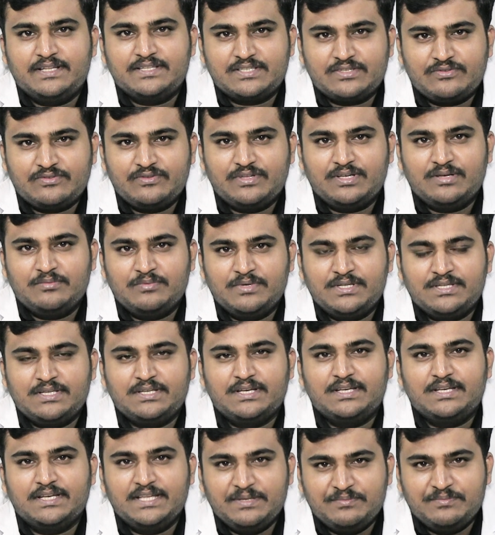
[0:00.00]
disc will be
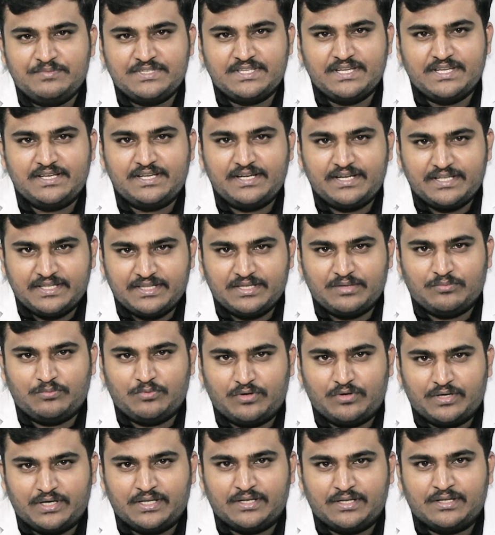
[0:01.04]
deep seated in the
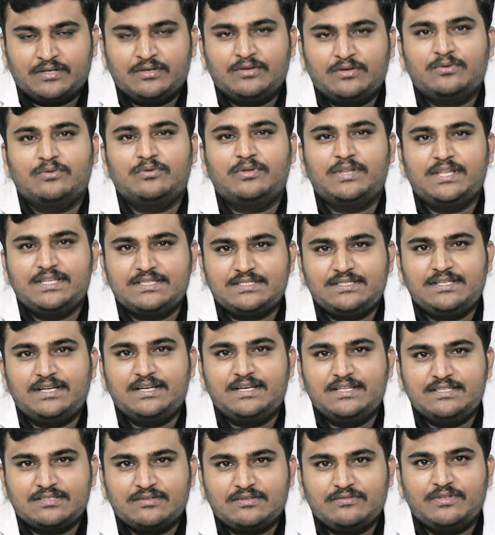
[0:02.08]
body. To reach the
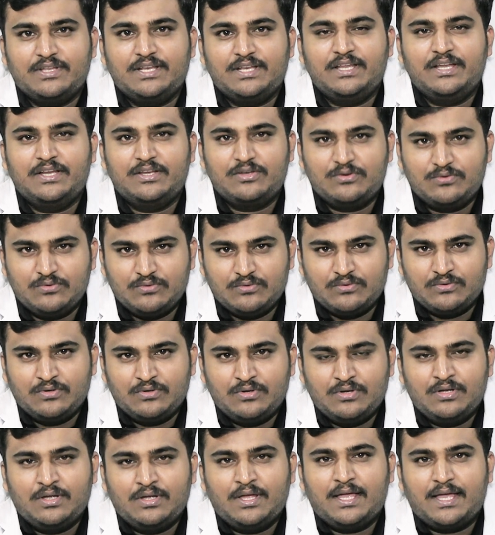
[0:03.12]
disc, we need to
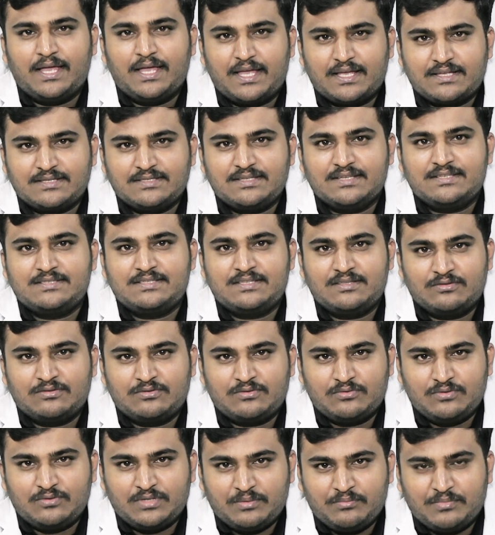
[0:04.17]
access
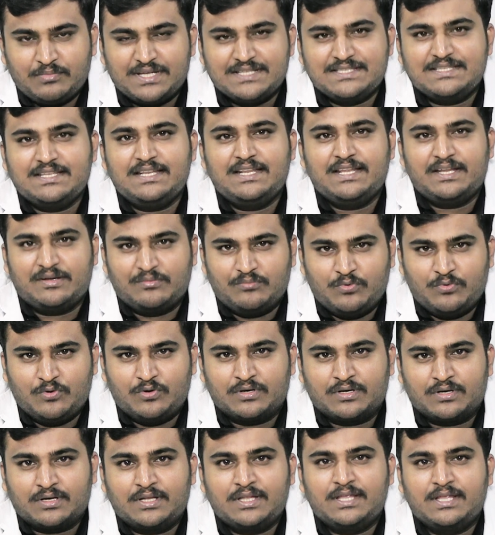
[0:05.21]
through the muscle and
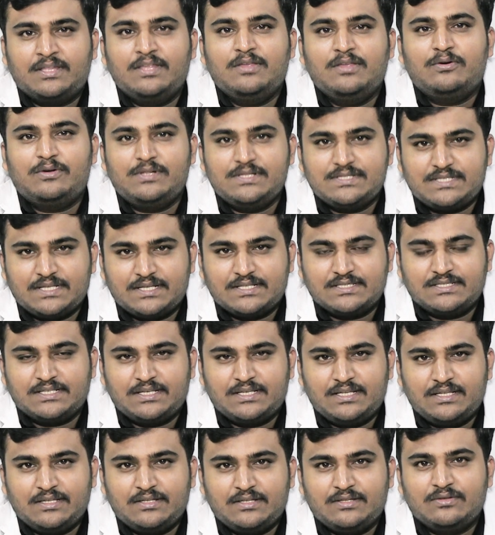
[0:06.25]
bone. Keyhole
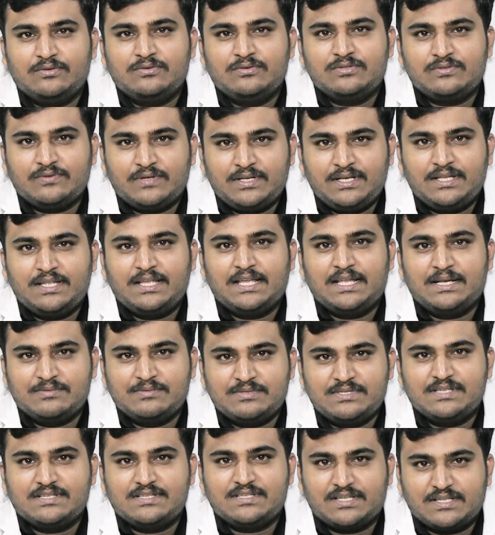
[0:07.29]
surgery usually
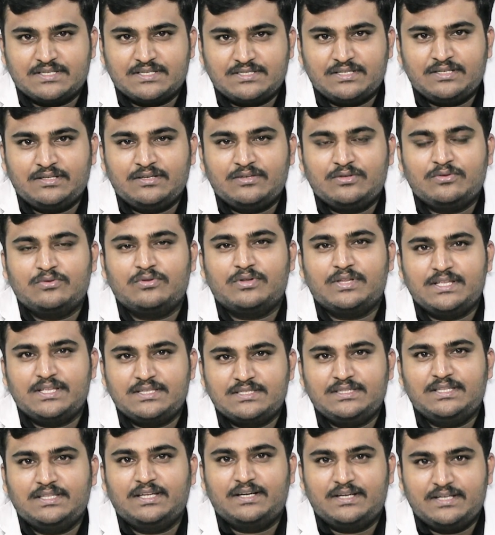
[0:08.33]
helps the surgeon to
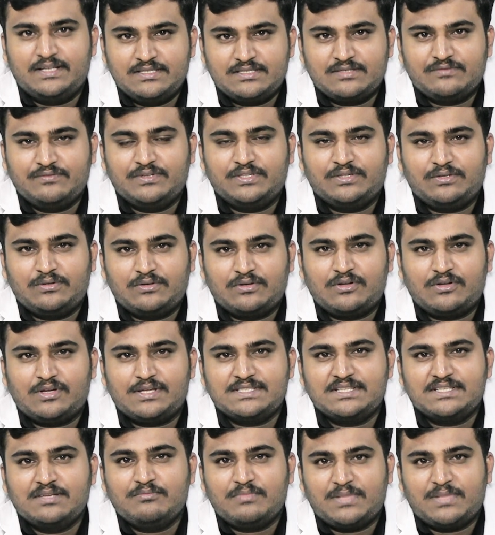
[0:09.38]
reach the disc without
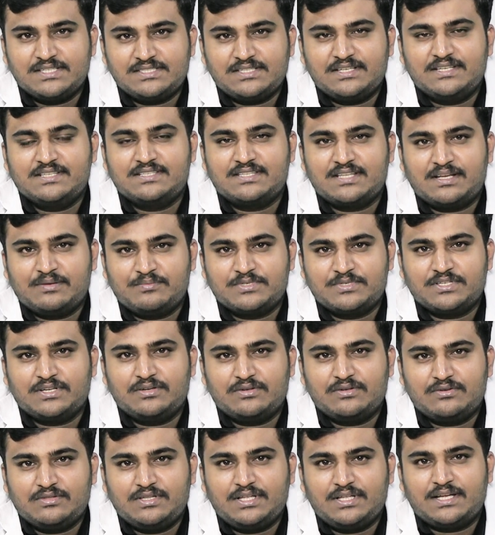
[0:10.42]
causing much
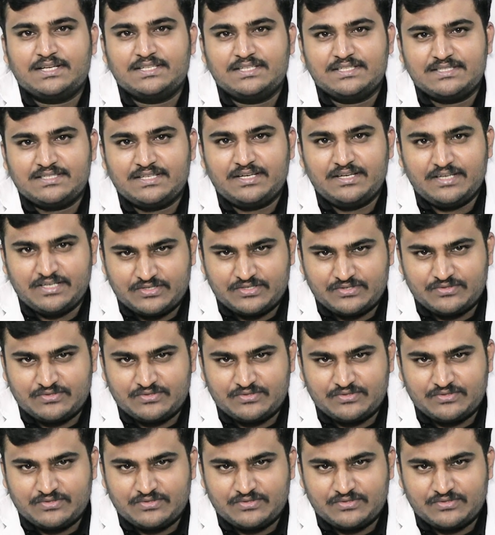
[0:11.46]
disruption to the adjacent